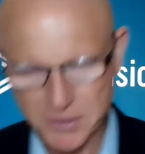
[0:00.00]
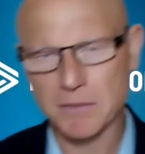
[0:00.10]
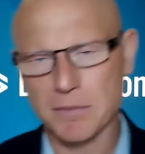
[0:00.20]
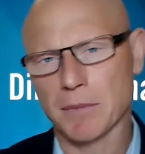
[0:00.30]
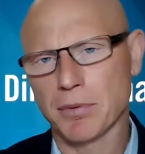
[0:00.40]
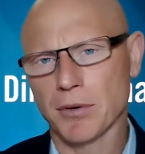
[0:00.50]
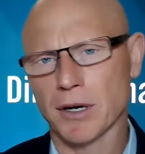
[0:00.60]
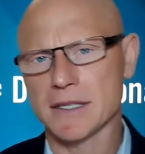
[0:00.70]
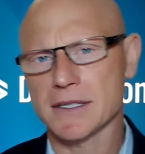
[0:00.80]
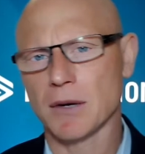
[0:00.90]
big point
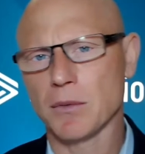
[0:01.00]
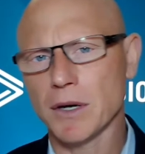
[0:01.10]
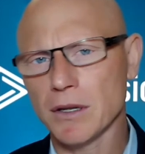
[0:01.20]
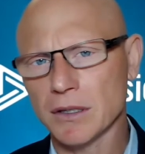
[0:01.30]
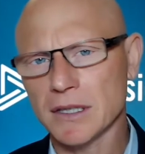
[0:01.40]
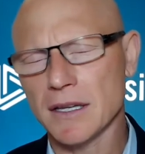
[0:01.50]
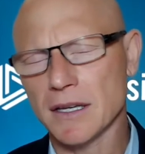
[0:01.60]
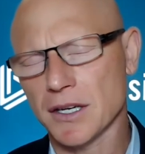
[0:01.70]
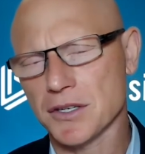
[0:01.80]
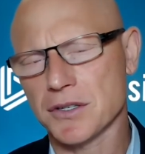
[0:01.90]
is that we looked at that
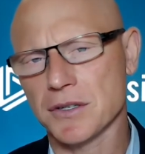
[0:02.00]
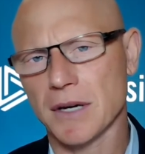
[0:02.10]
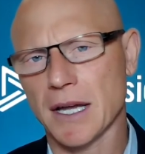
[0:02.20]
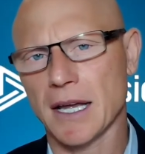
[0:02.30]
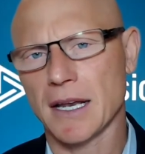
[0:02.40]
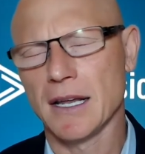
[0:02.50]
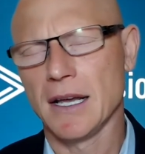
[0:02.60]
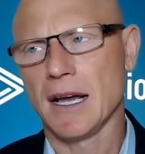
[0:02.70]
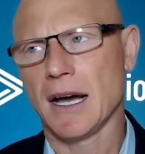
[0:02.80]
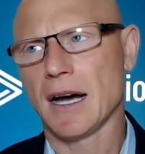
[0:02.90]
issue, and
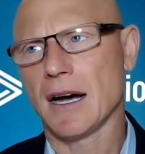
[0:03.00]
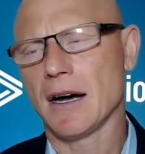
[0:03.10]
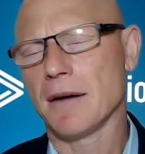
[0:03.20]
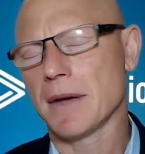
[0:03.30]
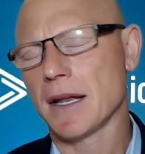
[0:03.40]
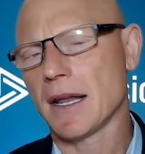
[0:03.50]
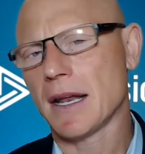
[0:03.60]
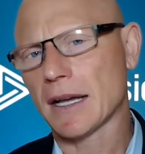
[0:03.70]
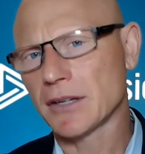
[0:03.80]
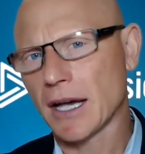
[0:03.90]

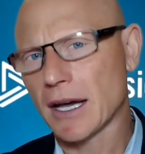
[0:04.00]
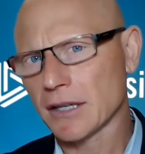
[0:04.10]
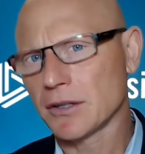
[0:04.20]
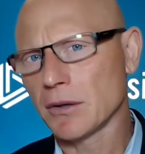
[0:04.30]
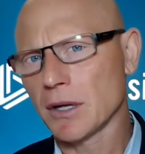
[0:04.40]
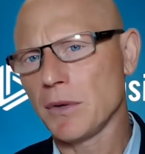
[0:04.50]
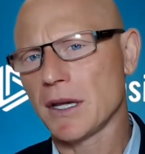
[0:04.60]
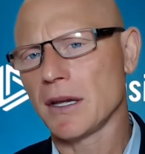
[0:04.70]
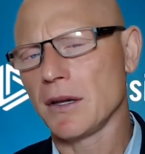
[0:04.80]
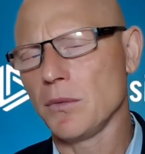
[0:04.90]
anecdotally,
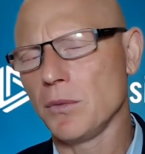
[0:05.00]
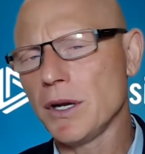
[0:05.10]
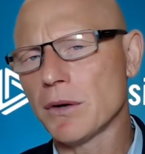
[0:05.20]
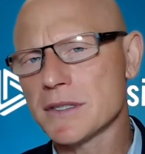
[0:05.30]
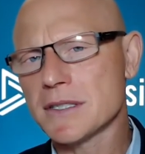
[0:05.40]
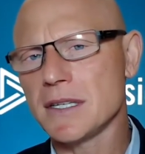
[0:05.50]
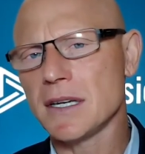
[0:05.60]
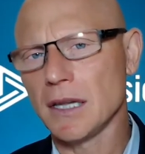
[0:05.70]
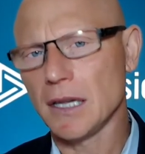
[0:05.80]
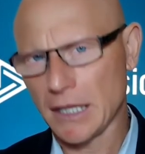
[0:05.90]
we don't see a
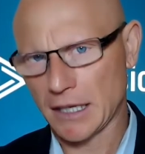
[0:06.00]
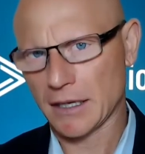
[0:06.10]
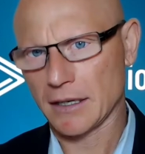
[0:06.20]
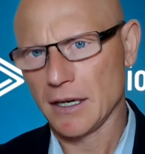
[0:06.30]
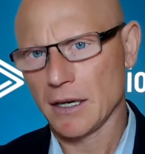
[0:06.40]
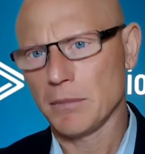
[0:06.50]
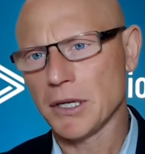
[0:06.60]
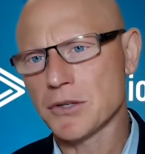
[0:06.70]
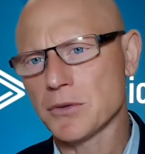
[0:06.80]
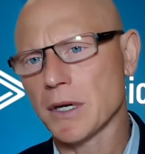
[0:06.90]
link
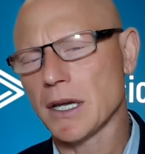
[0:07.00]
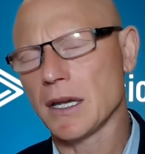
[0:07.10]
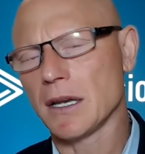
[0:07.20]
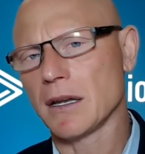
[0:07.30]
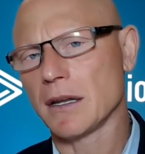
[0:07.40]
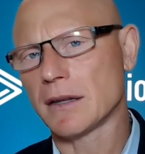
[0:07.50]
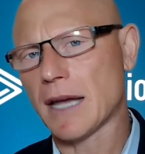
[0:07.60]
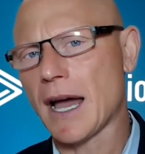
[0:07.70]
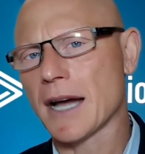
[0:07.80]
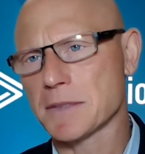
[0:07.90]
between
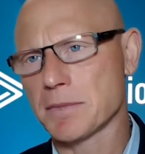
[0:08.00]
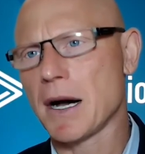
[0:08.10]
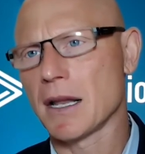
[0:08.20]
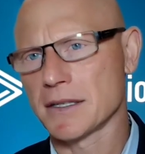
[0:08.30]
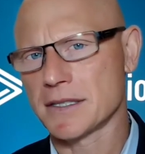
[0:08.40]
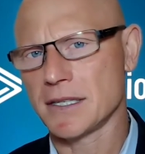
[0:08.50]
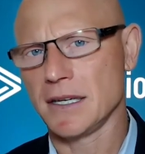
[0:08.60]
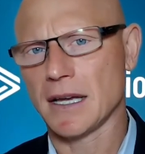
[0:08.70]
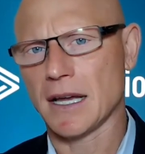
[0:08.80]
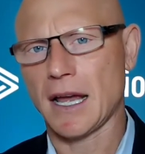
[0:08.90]
tax
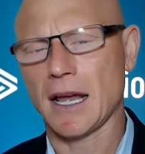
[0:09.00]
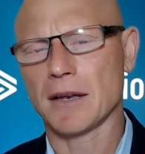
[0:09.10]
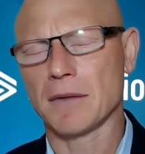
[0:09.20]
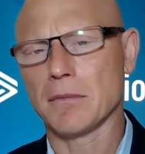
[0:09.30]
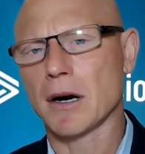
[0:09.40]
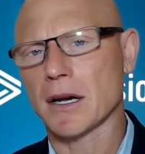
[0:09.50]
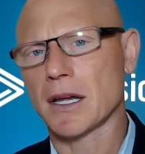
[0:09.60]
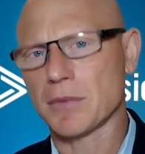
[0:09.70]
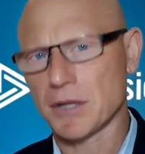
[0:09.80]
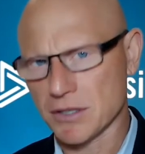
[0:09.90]
policy and market
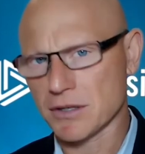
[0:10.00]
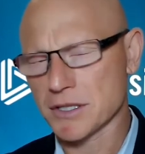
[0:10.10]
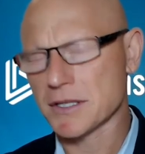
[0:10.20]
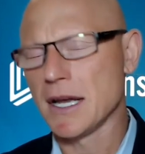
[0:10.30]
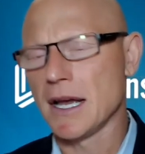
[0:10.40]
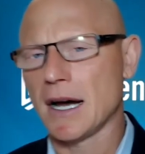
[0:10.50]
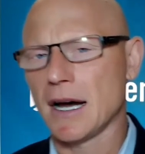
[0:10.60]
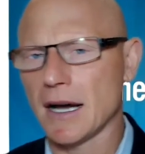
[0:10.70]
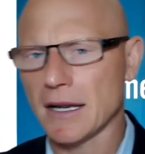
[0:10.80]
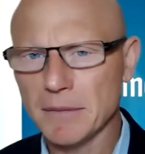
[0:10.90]
returns.
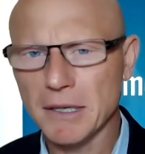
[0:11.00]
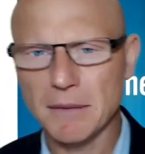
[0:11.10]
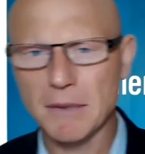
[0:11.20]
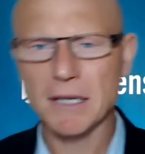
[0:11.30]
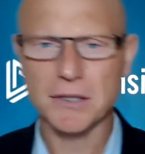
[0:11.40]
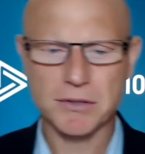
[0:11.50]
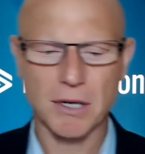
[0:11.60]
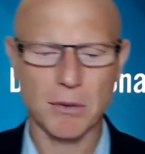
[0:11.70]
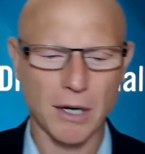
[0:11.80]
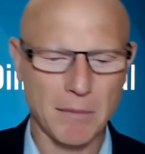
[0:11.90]
And let me illustrate
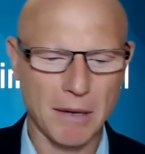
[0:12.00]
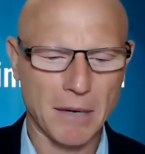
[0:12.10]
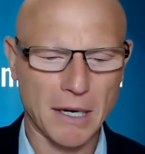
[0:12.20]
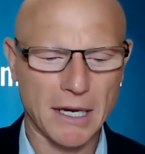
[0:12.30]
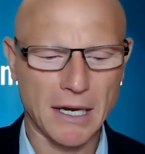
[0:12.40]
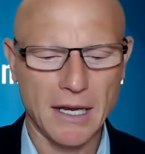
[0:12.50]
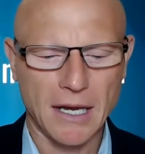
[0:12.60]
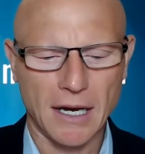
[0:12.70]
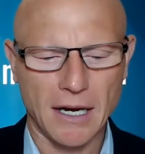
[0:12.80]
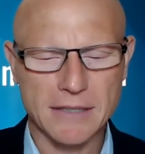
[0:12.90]
what I mean by that.
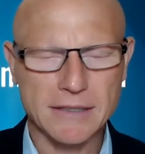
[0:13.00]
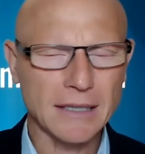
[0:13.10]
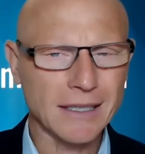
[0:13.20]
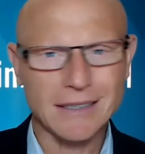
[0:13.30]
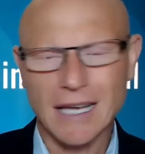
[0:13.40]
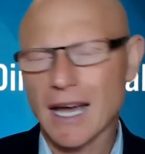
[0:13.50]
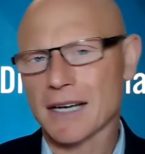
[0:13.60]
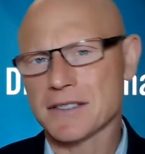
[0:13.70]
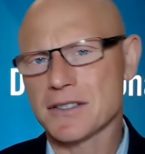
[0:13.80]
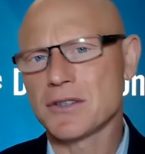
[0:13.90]
It's not that
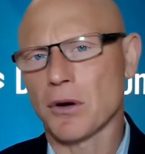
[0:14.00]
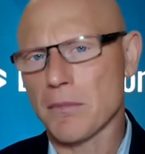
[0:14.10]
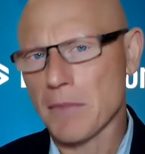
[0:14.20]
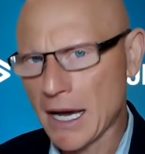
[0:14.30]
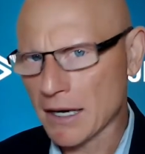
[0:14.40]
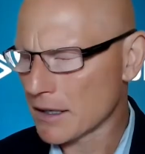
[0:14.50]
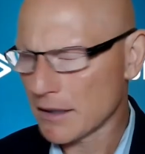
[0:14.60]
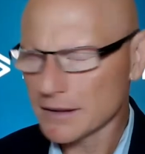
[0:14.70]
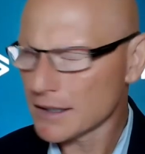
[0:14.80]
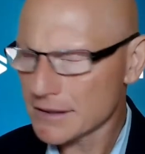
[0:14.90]
taxes don't matter,
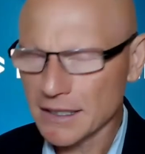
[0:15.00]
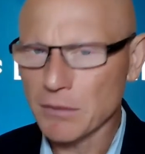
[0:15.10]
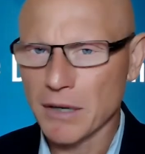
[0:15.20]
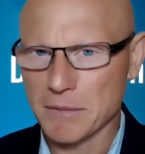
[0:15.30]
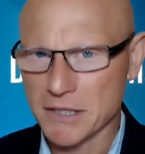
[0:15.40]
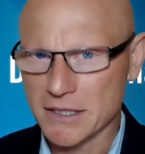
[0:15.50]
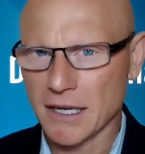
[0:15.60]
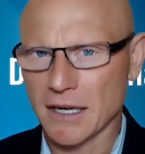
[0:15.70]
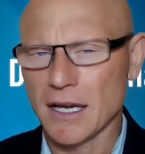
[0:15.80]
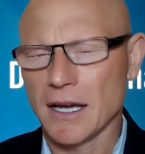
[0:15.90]
and that's not what I'm
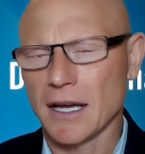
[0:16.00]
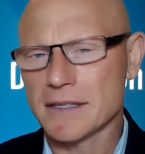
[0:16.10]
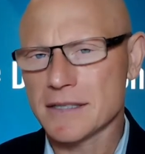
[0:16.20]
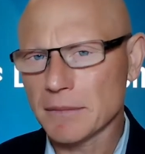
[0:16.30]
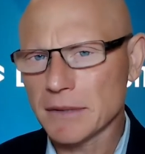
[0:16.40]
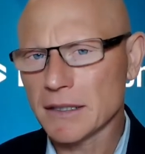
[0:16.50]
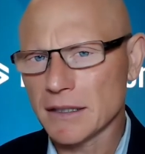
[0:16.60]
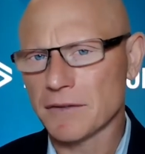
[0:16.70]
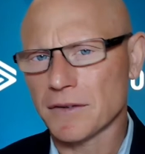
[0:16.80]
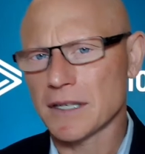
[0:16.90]
saying. It's something
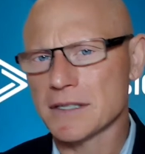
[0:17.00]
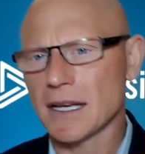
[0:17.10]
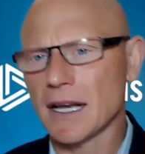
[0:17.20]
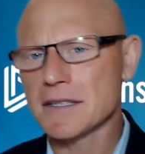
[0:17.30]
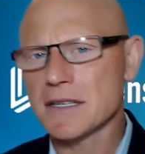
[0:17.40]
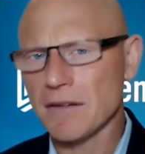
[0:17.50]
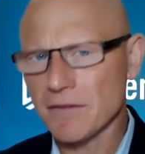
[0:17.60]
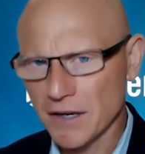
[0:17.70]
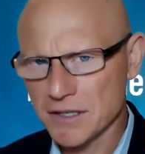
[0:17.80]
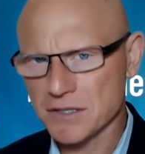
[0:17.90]
different. Is that as an
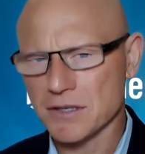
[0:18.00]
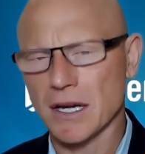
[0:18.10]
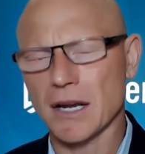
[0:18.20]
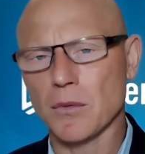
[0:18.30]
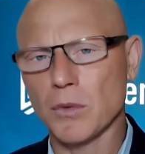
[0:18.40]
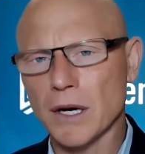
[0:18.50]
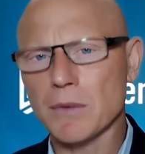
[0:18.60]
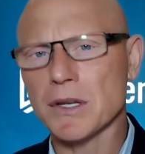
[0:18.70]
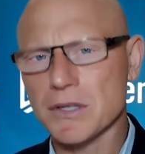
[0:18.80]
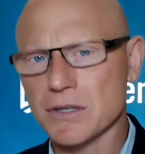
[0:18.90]
investor, and what
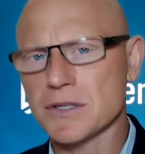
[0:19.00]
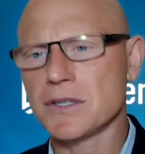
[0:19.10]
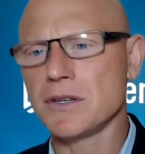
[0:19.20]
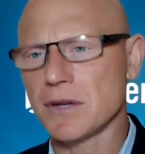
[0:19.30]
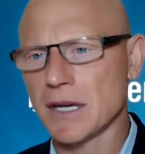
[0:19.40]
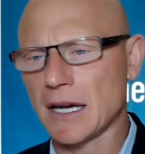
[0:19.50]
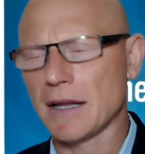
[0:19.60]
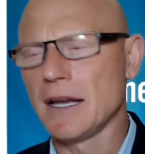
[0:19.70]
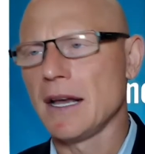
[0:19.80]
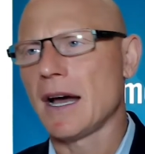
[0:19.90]
returns do you get?
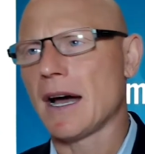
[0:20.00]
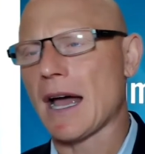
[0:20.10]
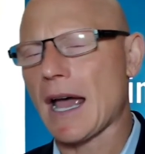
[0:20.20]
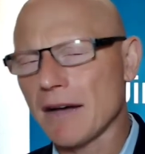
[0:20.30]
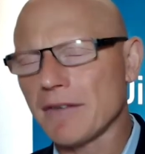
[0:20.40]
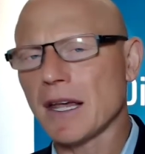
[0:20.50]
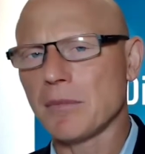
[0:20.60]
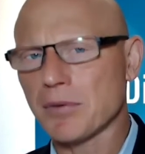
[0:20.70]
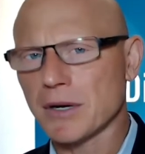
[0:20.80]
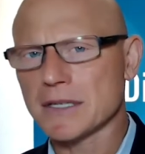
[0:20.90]
Having a
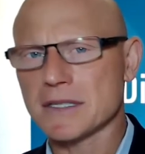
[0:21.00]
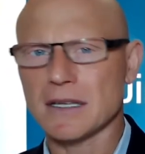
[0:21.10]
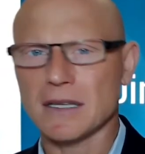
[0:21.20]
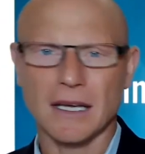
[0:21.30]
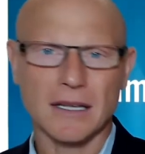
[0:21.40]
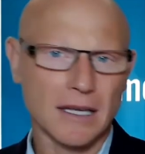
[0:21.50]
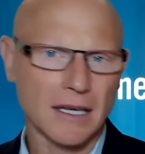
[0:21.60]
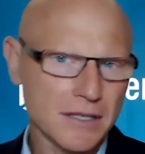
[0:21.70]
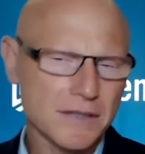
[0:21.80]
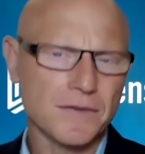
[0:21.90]
president that
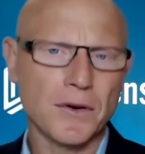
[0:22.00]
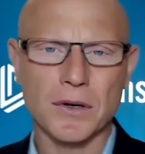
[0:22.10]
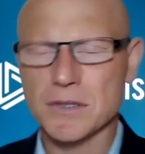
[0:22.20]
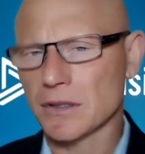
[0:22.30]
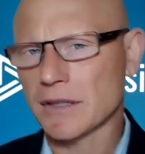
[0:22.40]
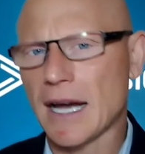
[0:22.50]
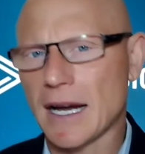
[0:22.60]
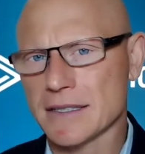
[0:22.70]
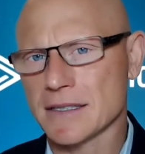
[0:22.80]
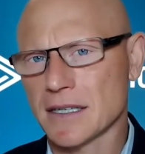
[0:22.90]
is focused on
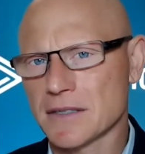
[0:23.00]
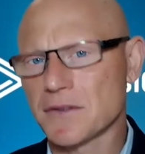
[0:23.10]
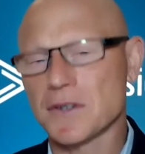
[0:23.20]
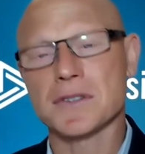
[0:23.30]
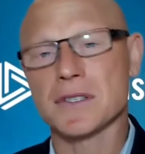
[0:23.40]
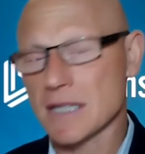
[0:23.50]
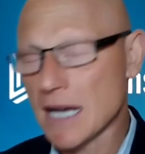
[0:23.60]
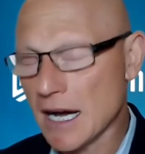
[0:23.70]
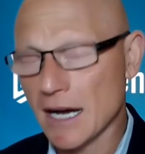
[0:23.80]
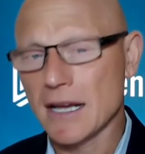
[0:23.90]
tax cuts versus
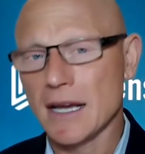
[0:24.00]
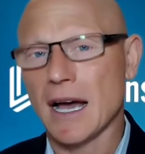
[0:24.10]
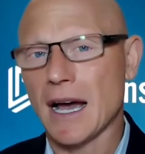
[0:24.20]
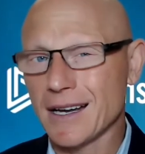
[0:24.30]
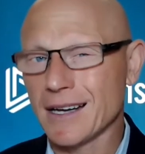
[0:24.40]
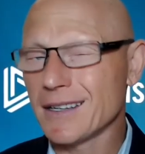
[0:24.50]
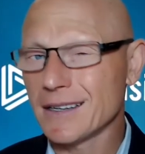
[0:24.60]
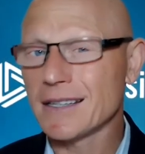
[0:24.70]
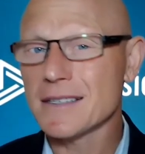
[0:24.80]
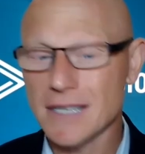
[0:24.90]
not,
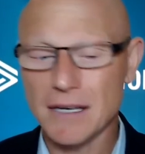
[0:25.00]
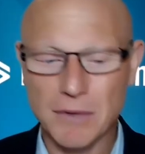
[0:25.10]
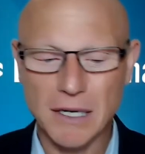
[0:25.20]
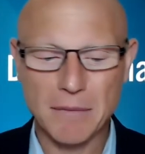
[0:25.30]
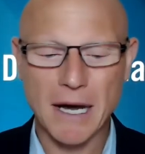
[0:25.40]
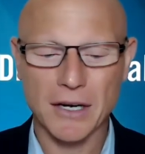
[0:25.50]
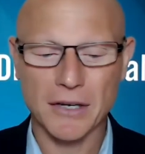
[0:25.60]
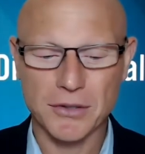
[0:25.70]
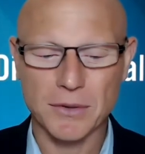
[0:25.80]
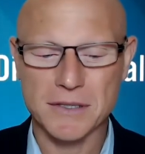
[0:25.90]
does that really matter
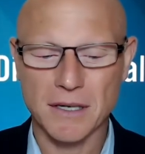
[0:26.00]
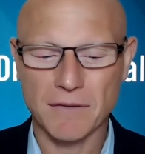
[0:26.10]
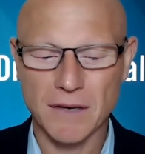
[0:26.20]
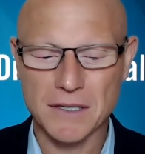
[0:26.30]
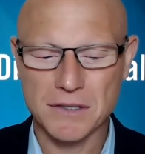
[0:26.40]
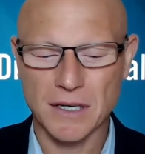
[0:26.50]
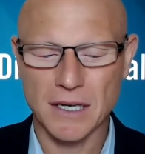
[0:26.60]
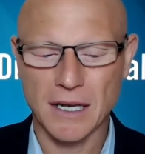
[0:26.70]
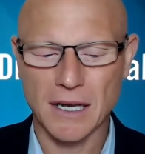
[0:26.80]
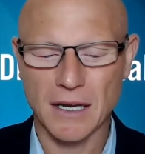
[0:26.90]
to you as an investor?
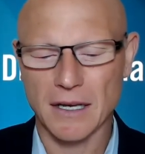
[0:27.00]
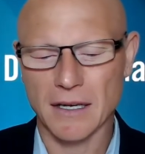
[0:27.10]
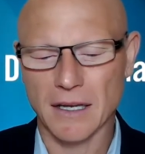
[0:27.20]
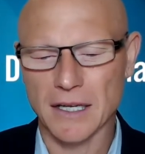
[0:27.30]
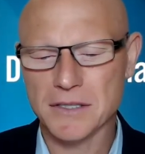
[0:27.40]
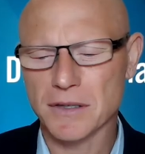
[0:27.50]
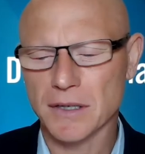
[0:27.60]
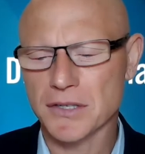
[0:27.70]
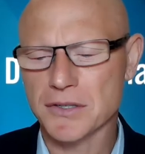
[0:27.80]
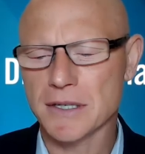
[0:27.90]
And let's look at two